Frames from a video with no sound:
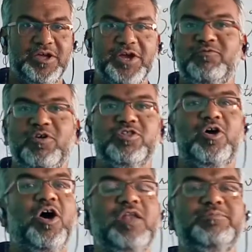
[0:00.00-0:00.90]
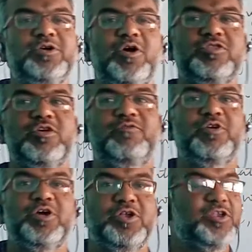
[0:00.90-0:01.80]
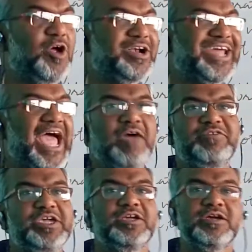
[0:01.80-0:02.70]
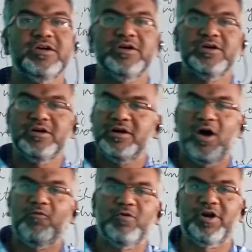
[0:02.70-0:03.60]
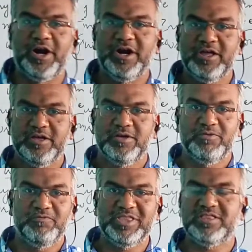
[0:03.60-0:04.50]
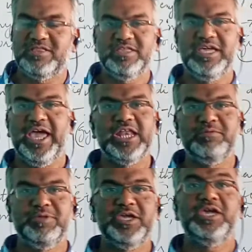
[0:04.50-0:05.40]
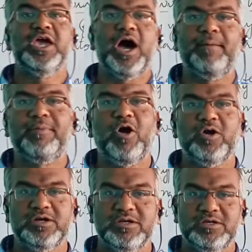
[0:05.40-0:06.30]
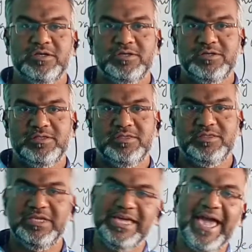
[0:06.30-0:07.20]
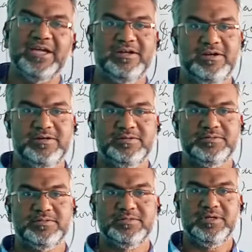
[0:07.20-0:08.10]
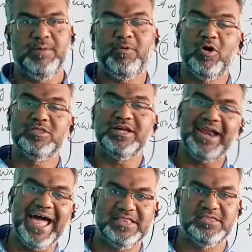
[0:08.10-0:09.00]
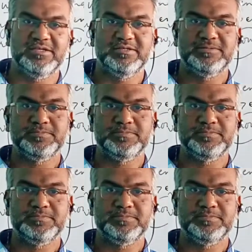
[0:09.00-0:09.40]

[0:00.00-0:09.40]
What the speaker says: It was all because of not having a word with the enemy about the anger, about the wrath.